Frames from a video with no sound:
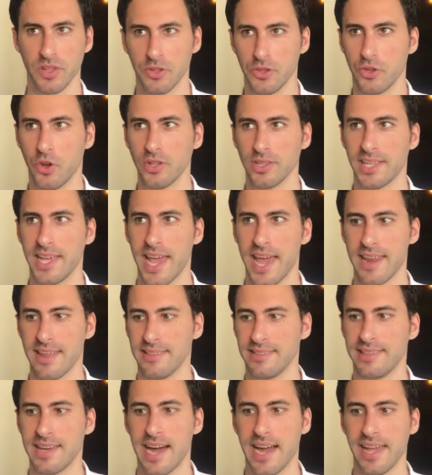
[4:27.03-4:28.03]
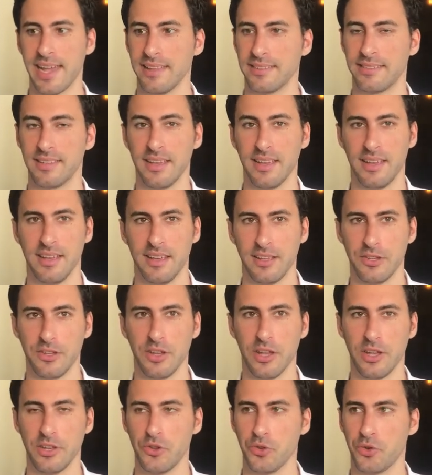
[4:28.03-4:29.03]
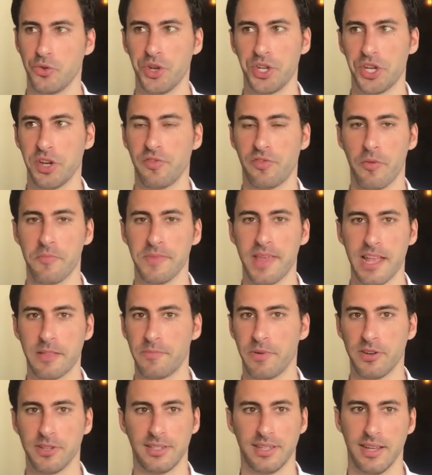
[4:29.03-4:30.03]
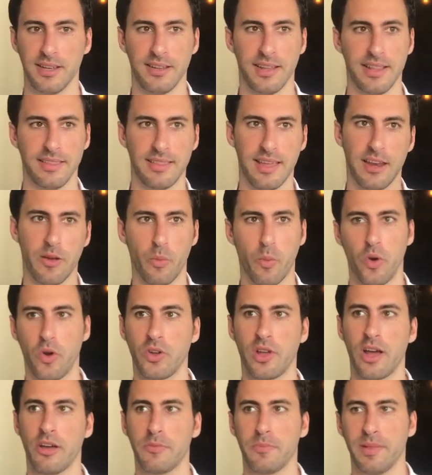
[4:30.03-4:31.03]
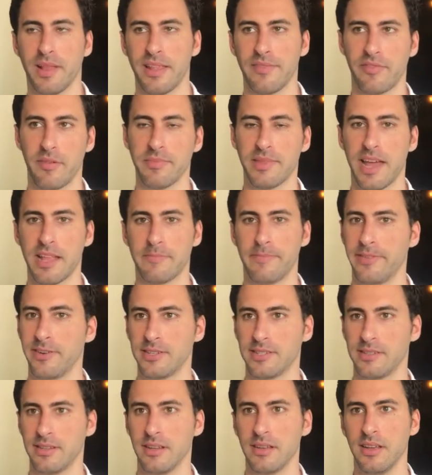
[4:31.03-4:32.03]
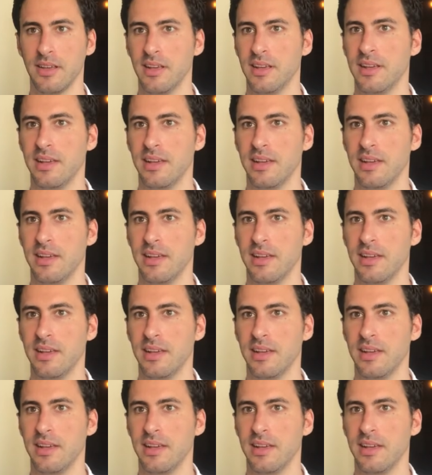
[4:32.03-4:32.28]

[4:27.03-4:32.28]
Don't get a diet a nutrition from that person and then a workout plan from that person